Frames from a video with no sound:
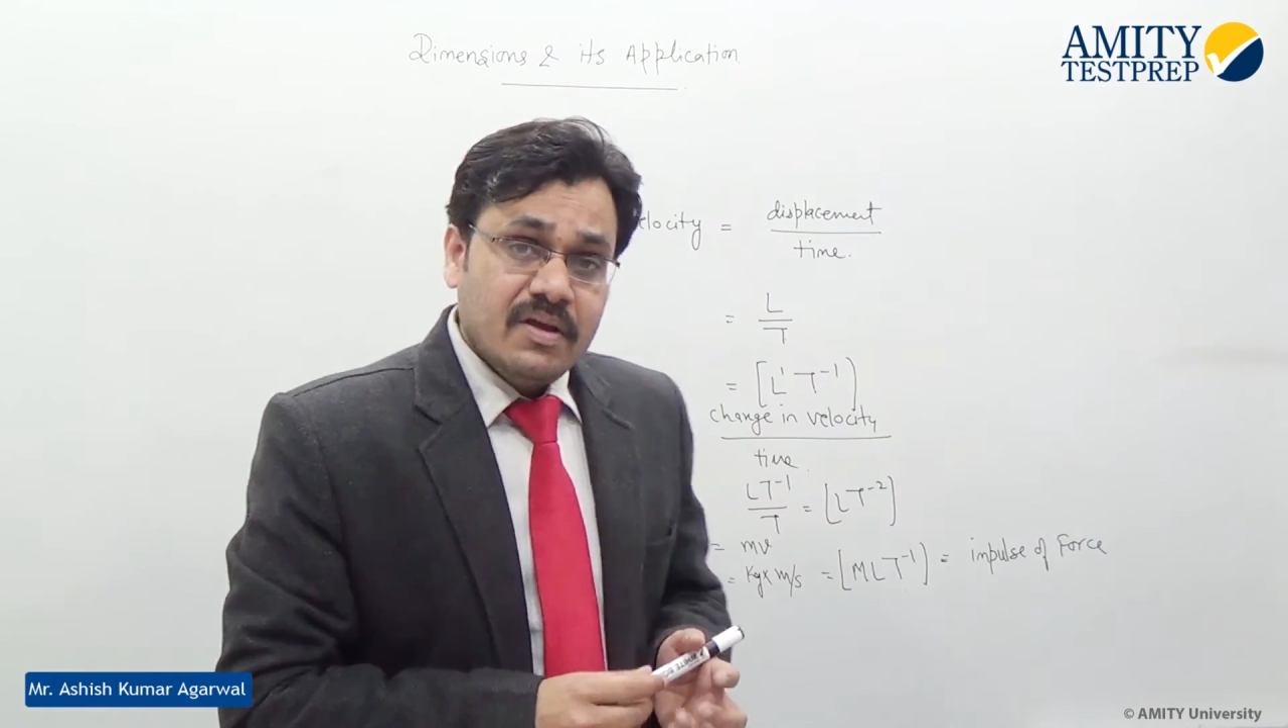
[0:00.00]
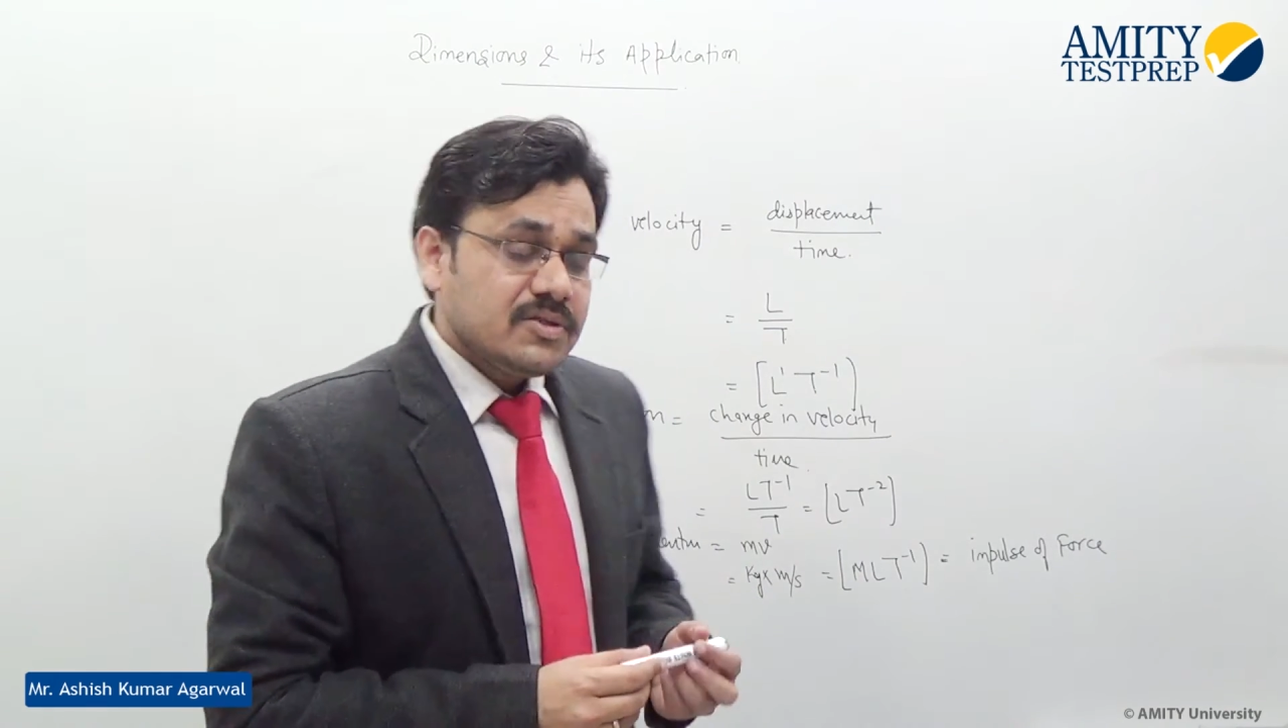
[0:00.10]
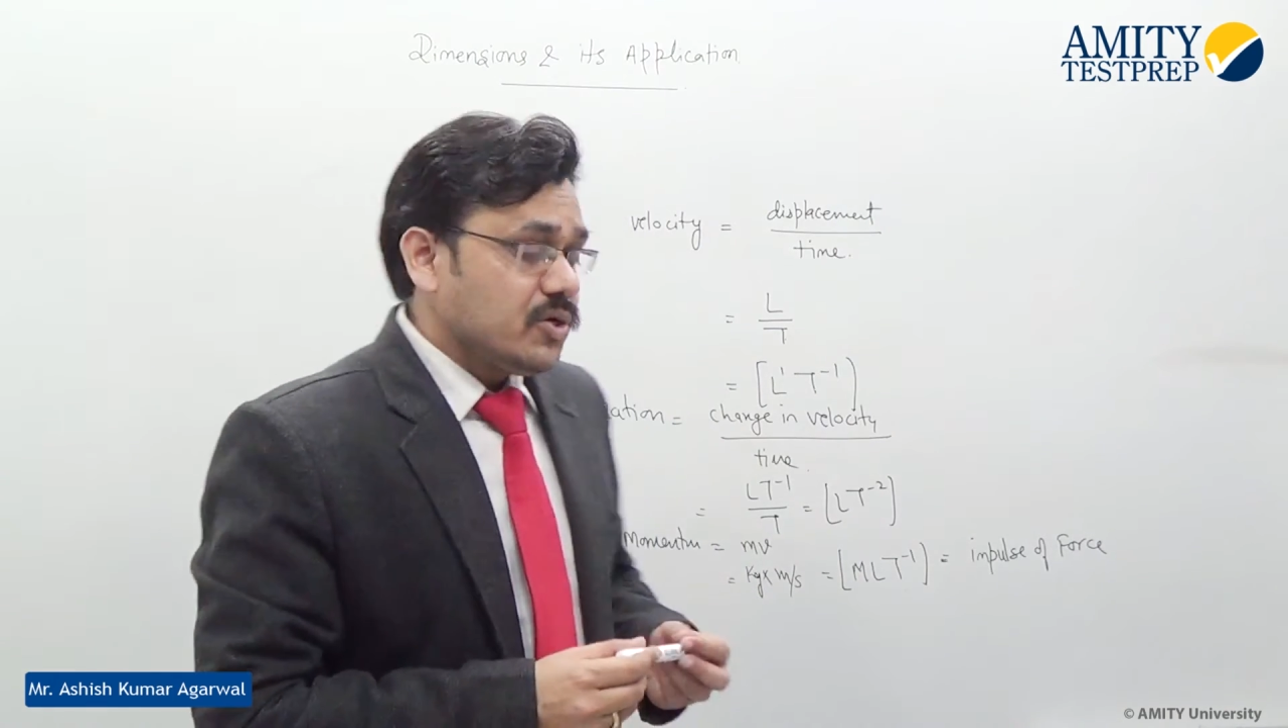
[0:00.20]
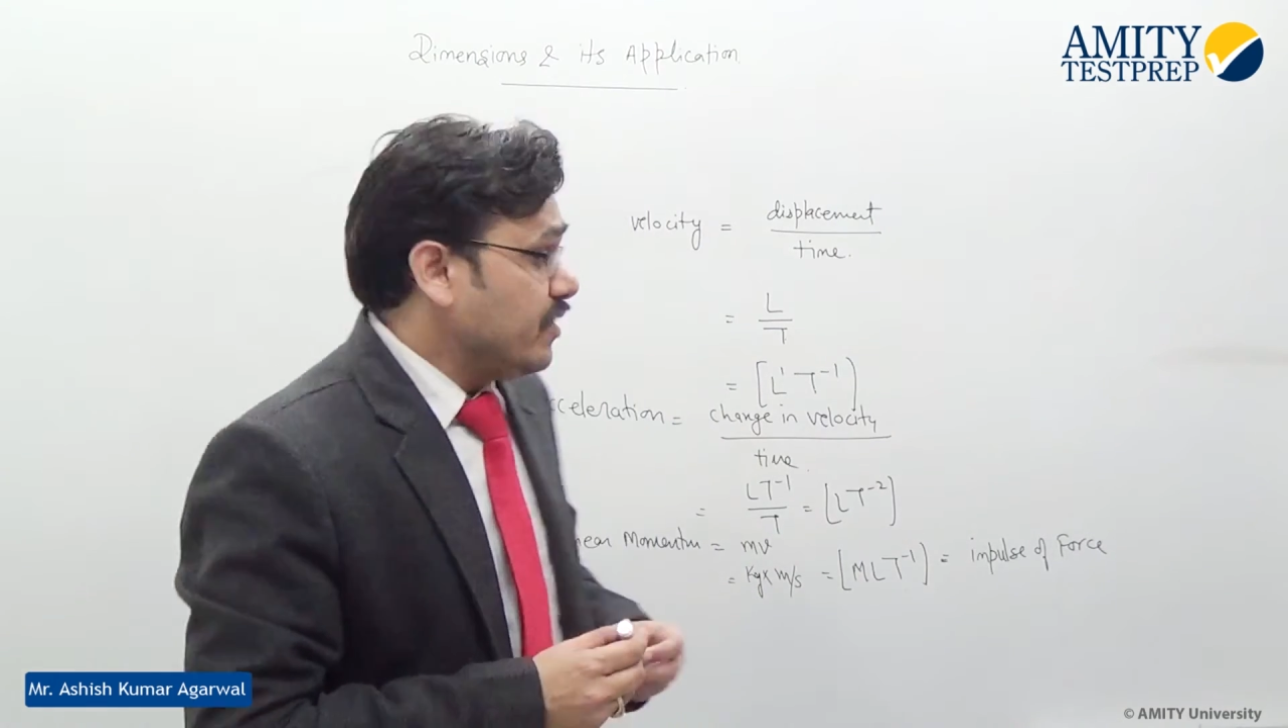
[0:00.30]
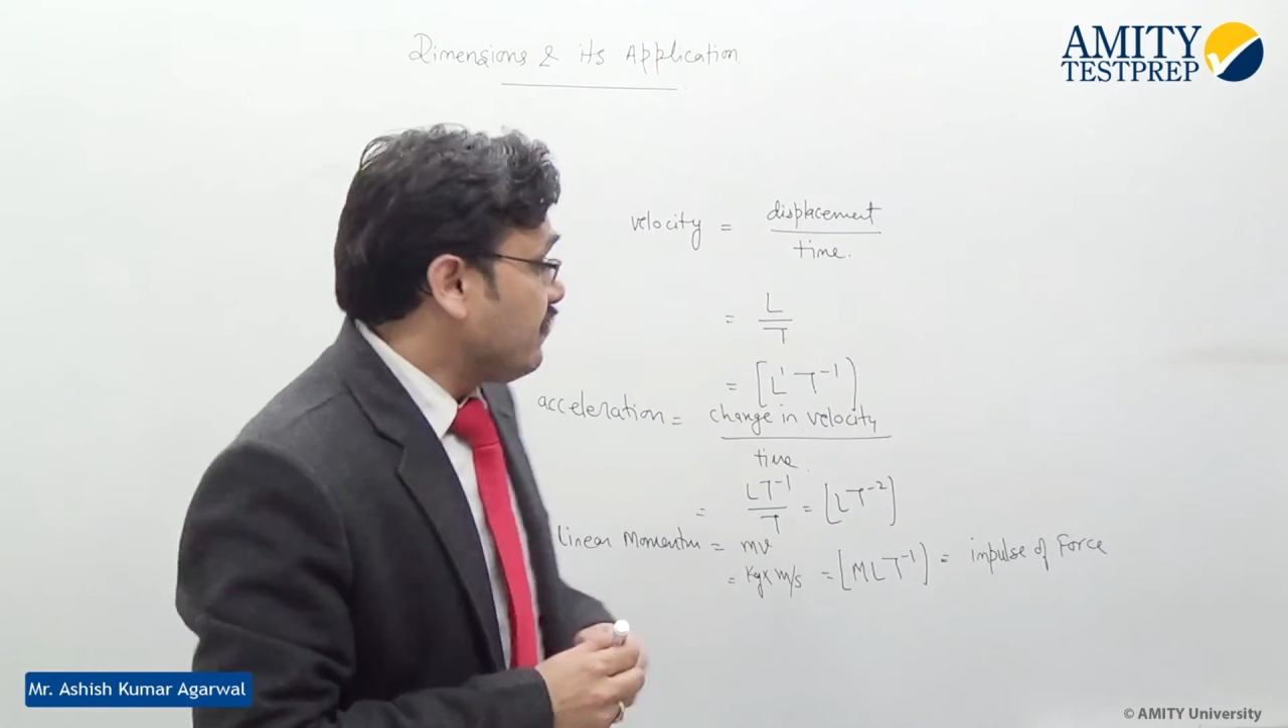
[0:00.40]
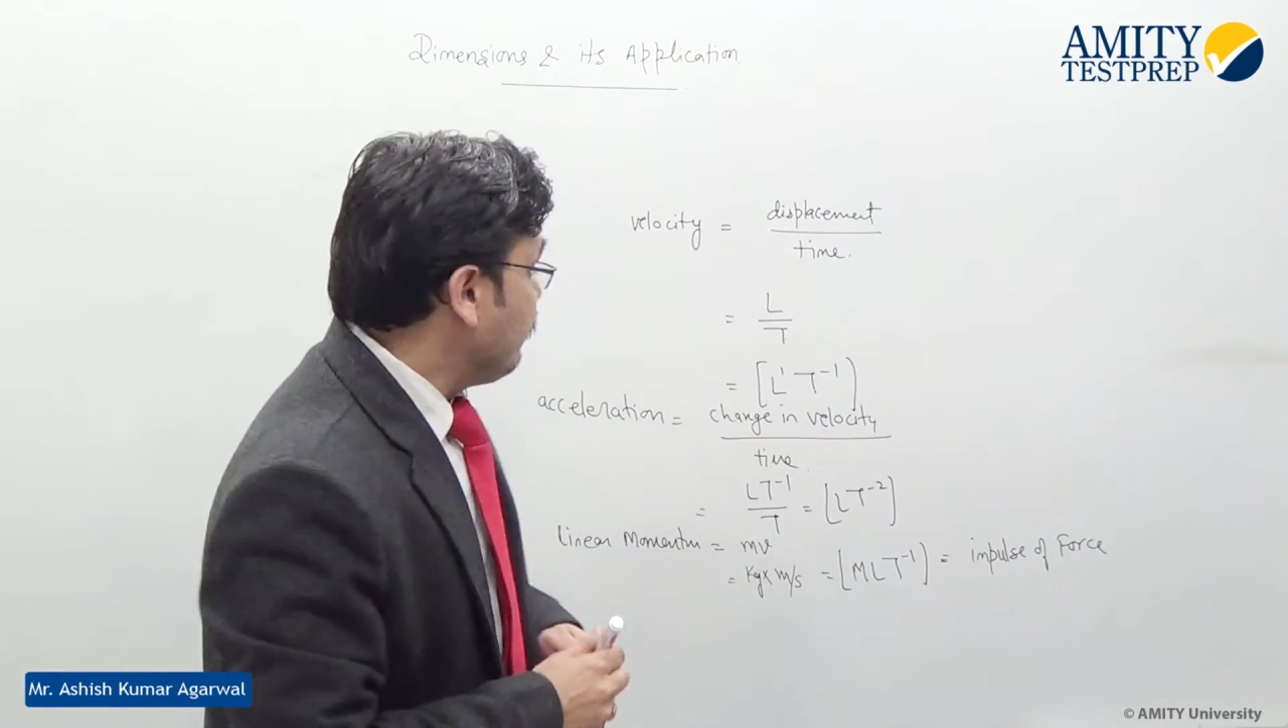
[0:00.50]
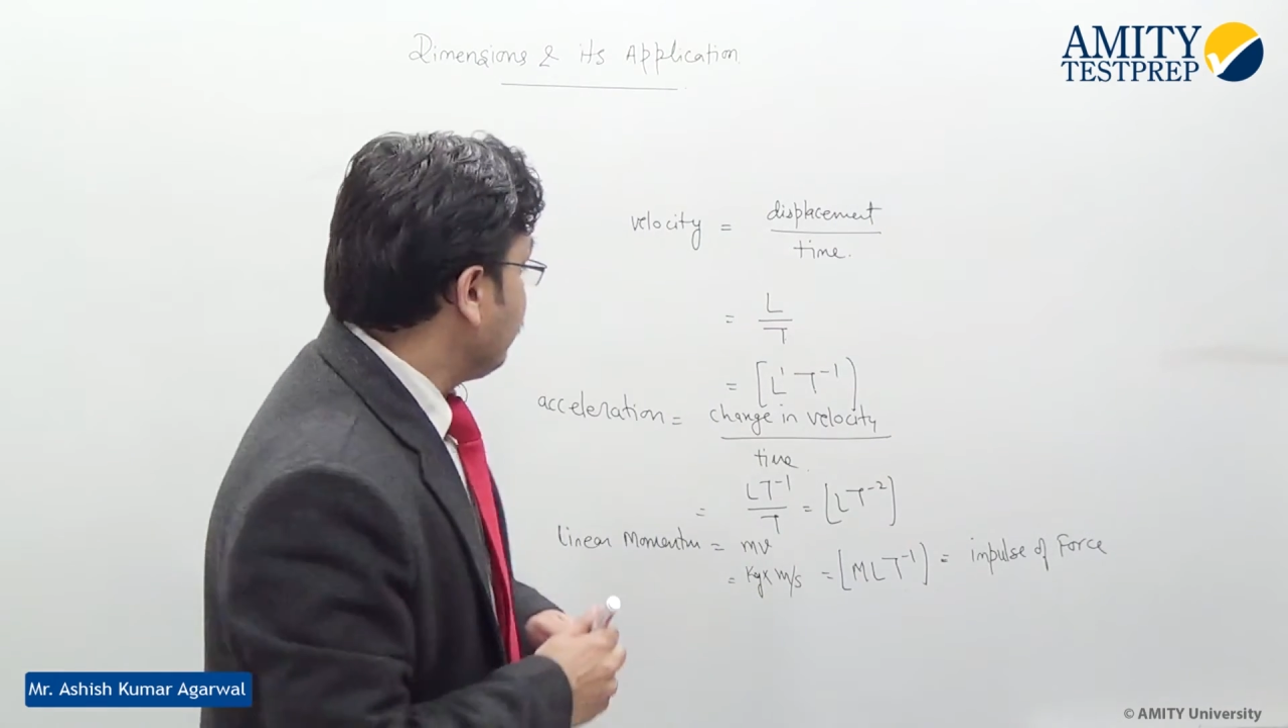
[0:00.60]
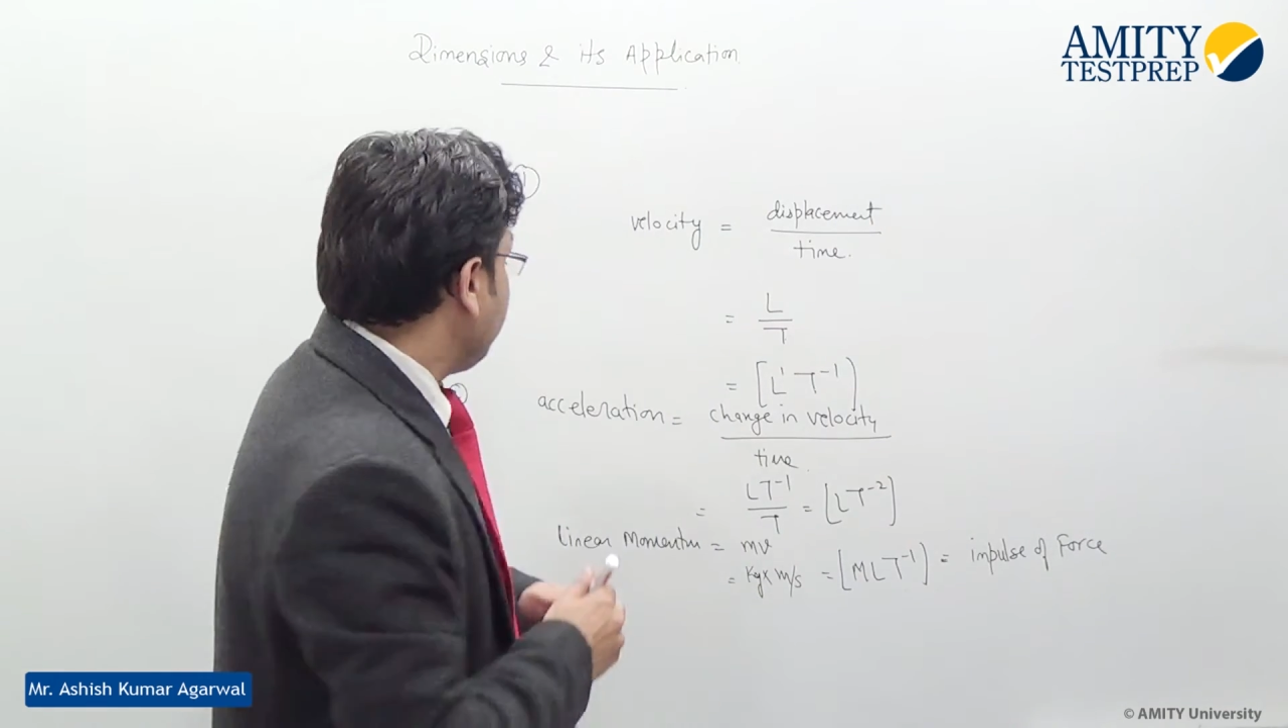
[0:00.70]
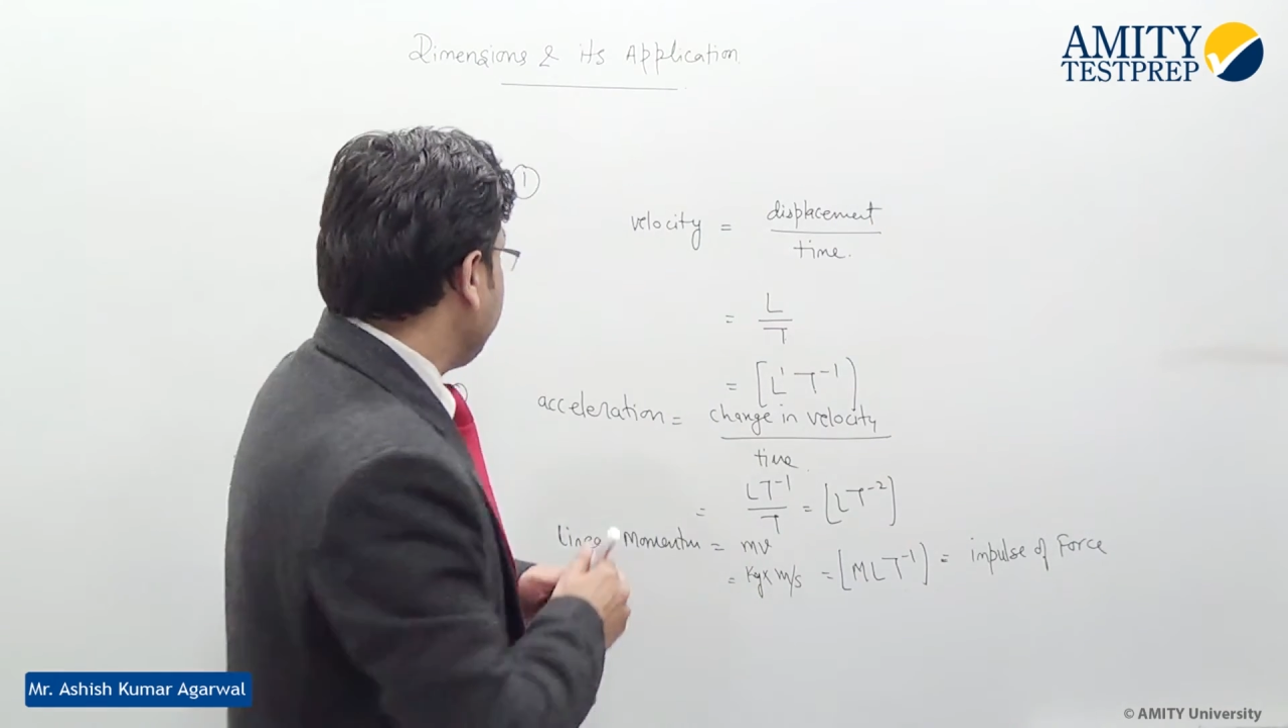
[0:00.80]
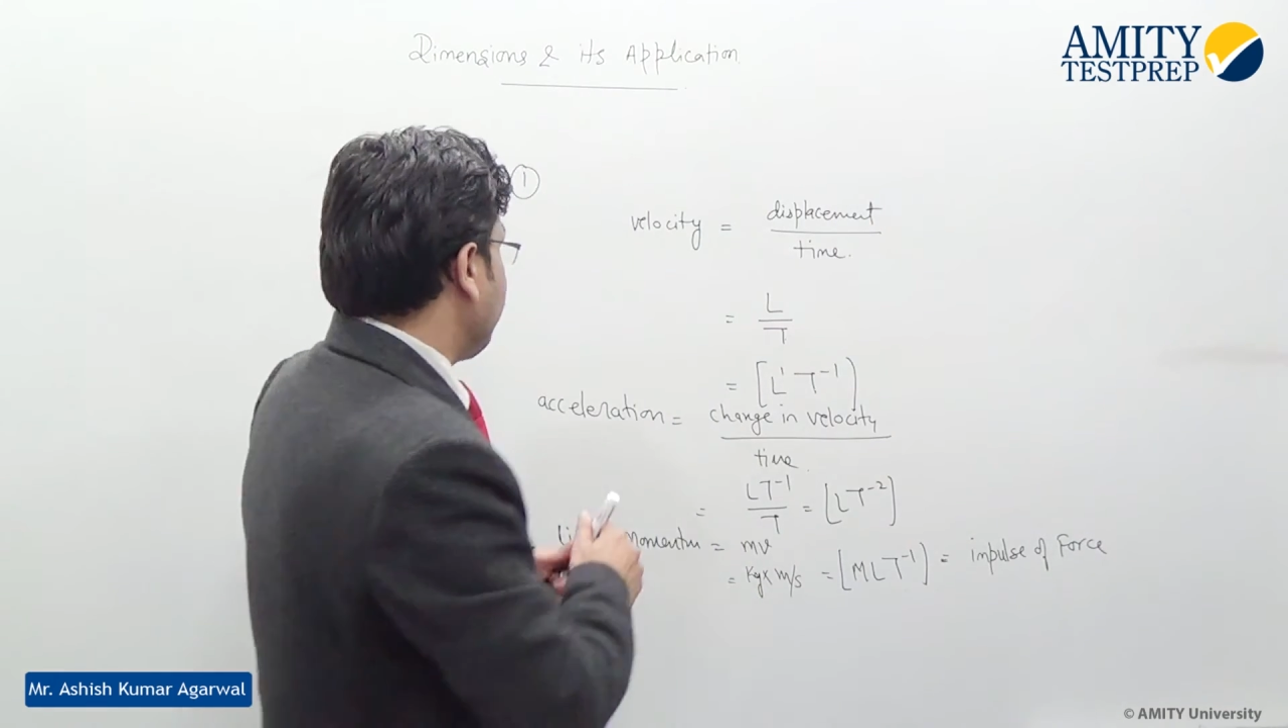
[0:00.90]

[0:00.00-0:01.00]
So if I will write